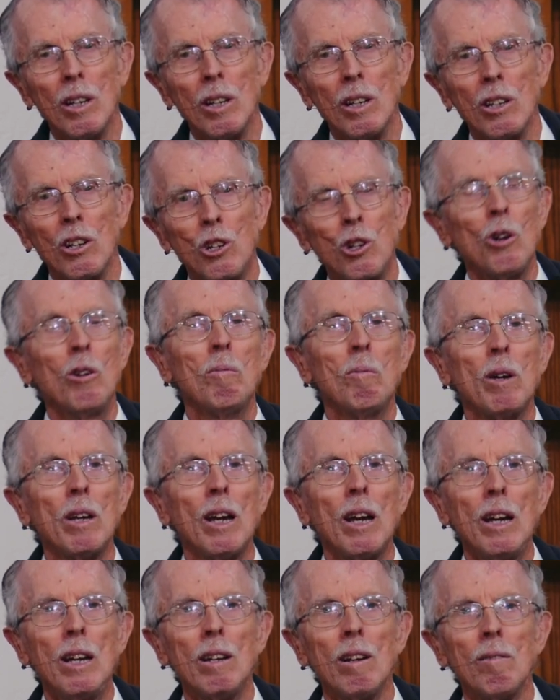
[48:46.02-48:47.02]
shouldn't be
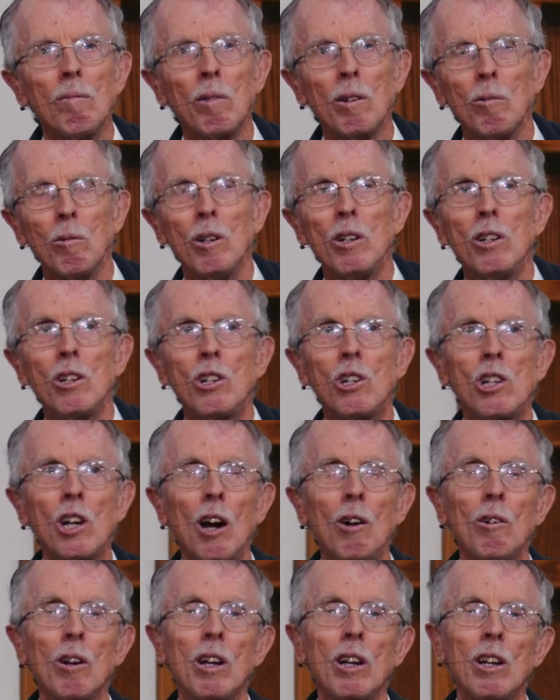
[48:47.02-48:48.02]
eaten, but we're just
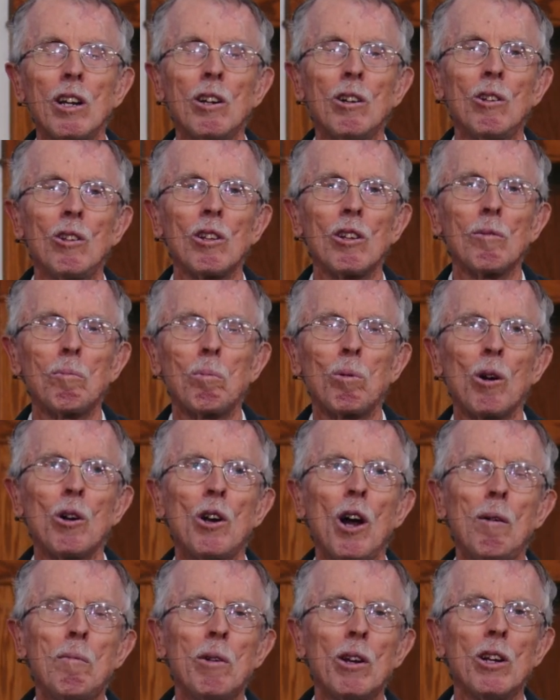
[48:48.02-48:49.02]
showing you the
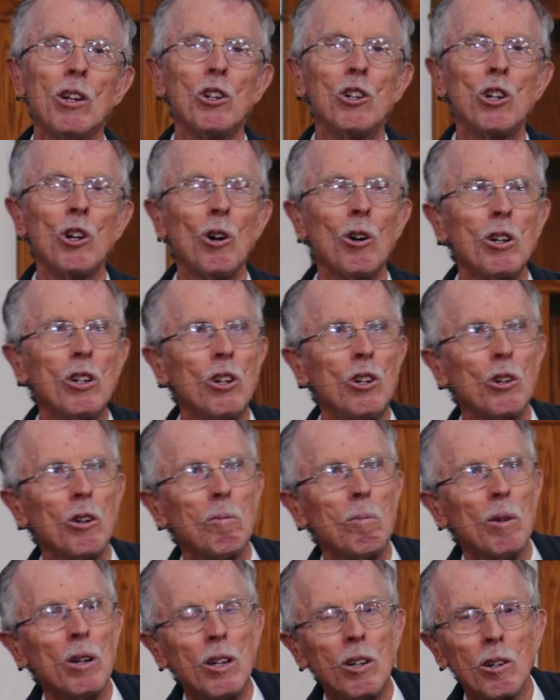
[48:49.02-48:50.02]
predominant choice
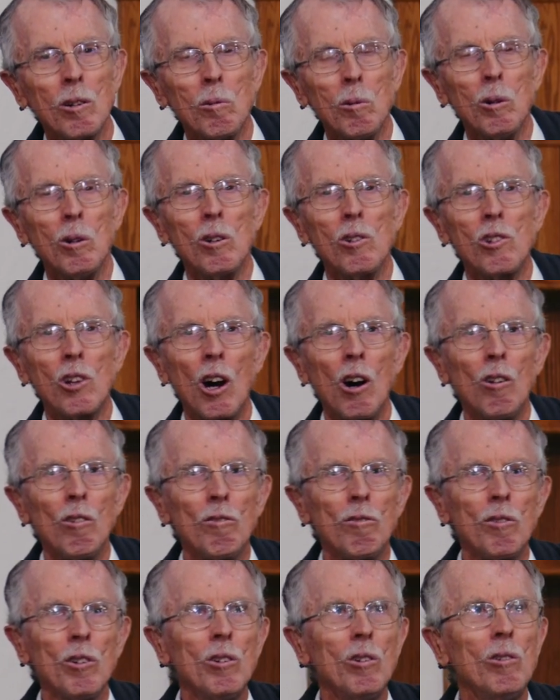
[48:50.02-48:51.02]
should be towards whole
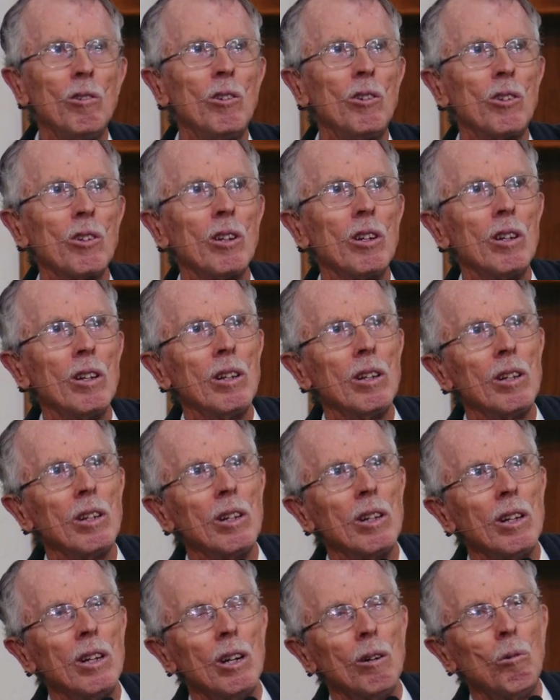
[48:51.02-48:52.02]
foods.
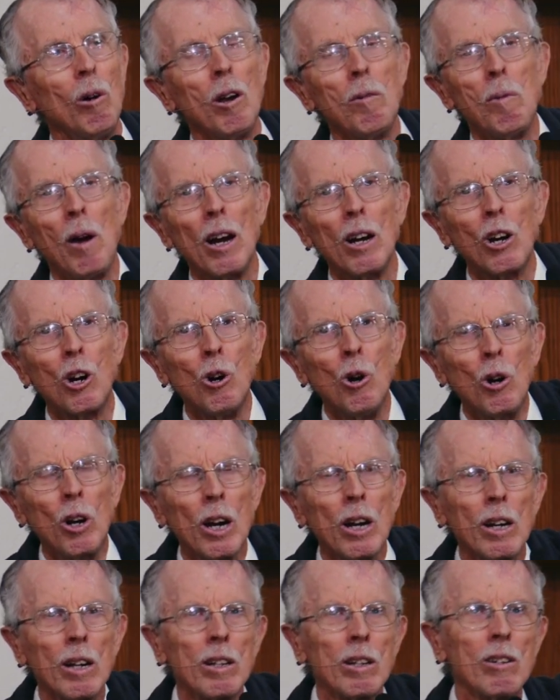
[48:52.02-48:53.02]
What about
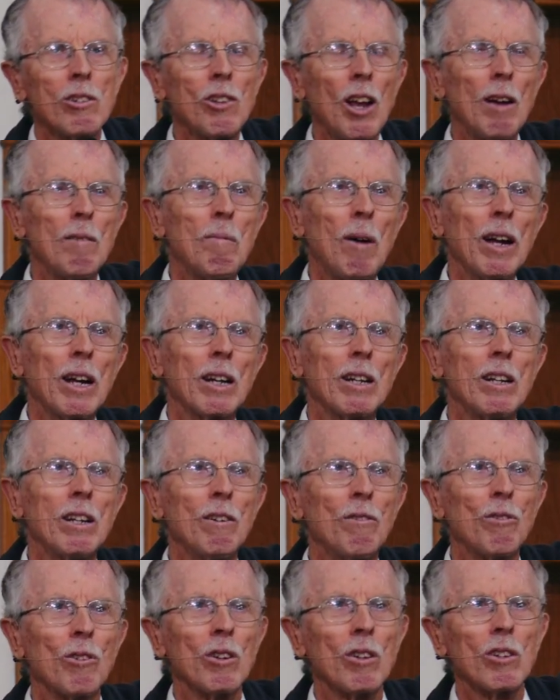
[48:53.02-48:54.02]
cooking? Does that make a
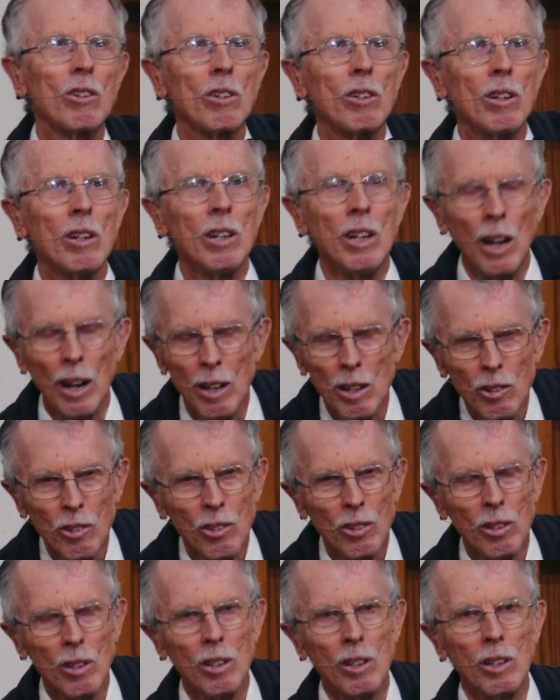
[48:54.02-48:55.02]
difference? Yes,
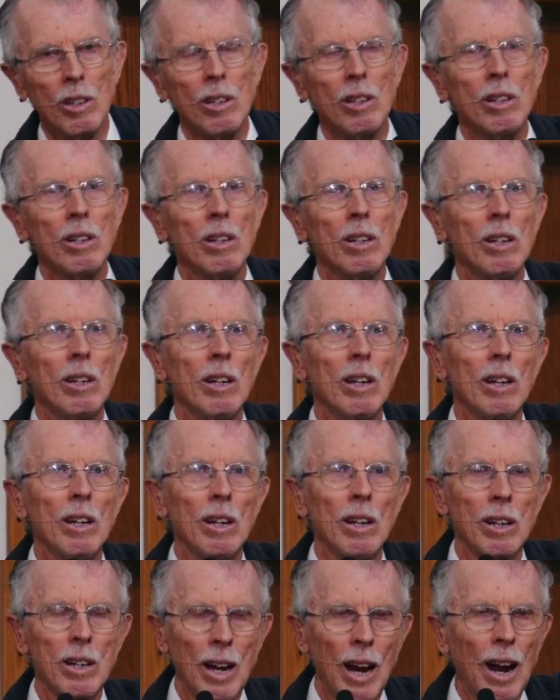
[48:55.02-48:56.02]

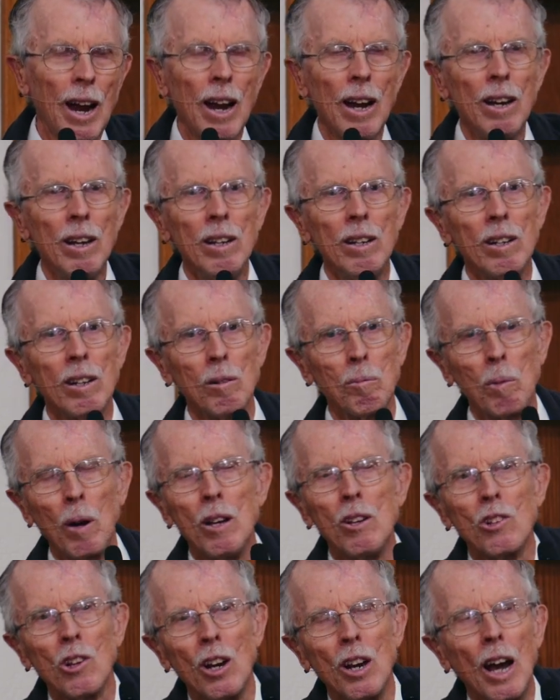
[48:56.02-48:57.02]
it can.
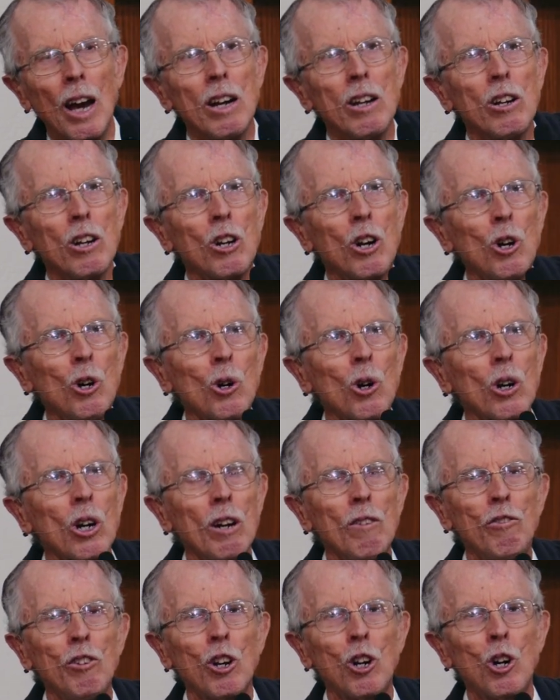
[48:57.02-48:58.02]
Depends on how you cook.
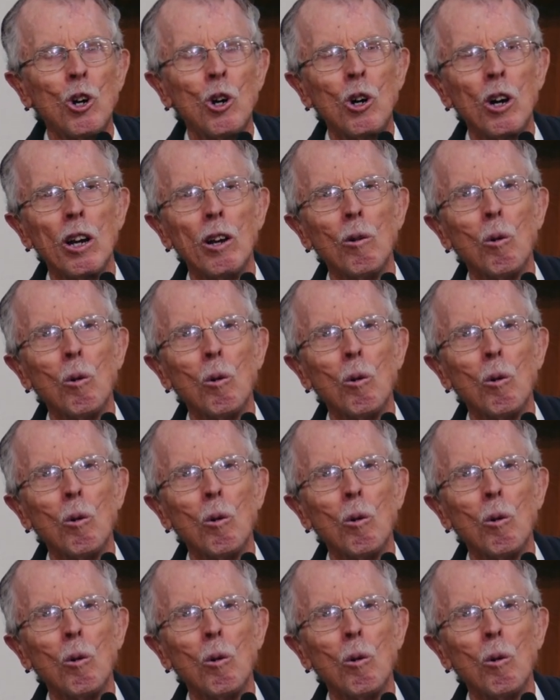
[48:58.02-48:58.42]
If you cook in